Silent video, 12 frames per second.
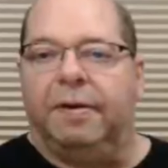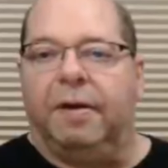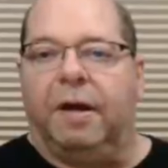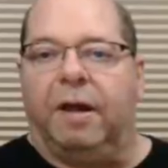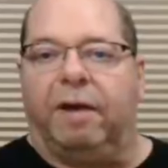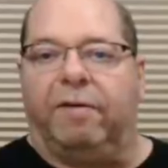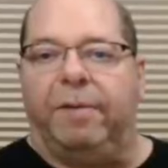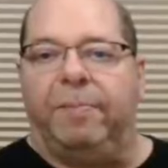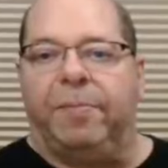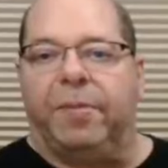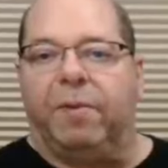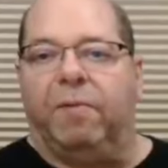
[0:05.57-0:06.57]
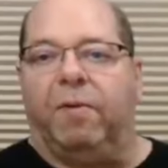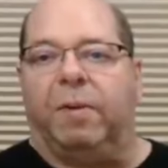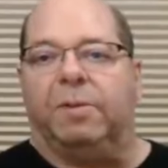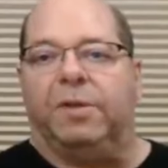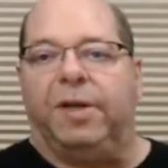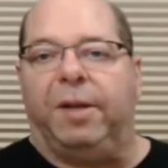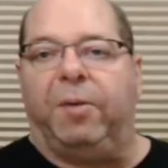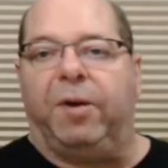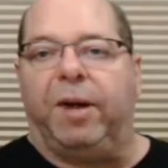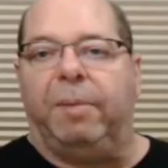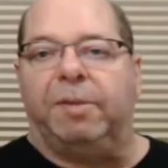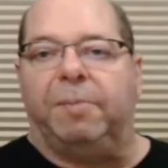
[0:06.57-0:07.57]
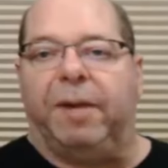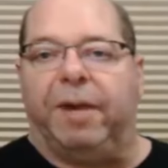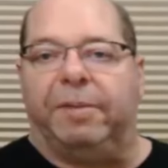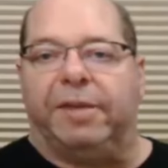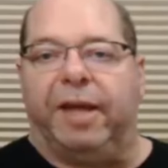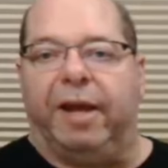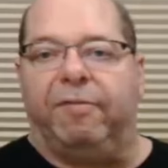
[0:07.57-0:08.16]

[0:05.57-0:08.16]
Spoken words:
Hello, everyone. Welcome to TD Board Gamers. My name is Dave.